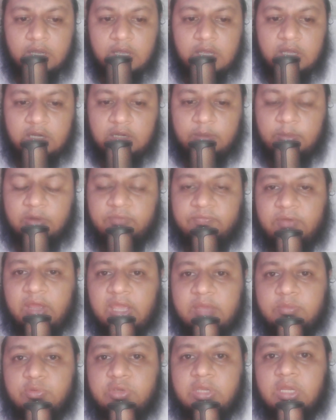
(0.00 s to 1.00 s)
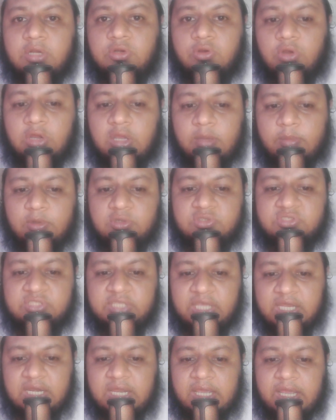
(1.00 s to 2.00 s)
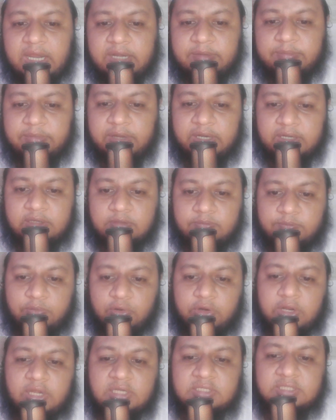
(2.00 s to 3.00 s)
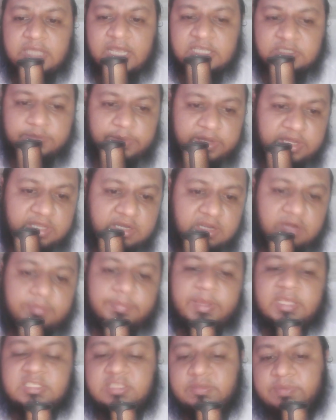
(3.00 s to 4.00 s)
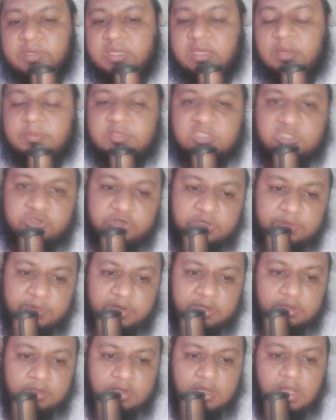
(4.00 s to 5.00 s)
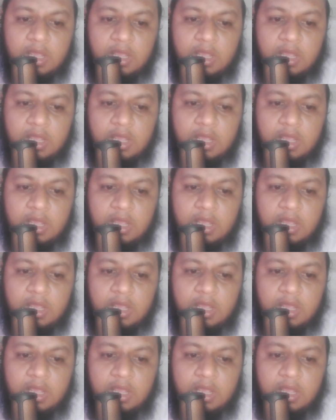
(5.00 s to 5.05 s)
Number 5, we can talk about sell handmade products as beginner passive income streamer.